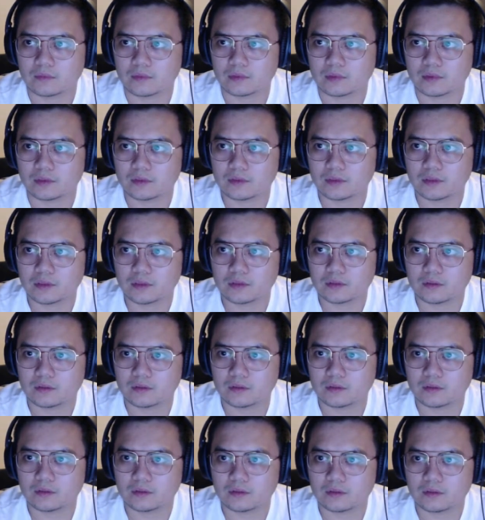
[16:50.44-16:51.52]
Is it
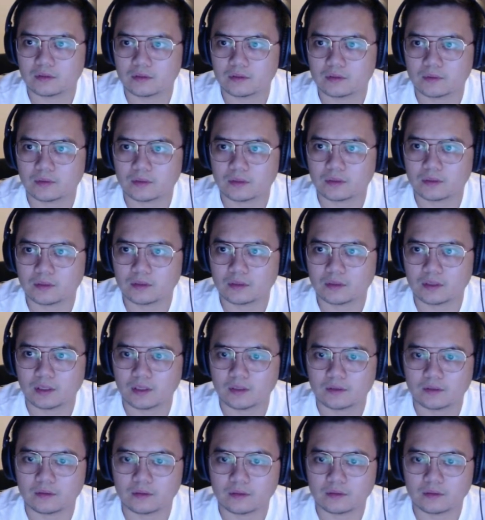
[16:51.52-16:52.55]
20? Yeah.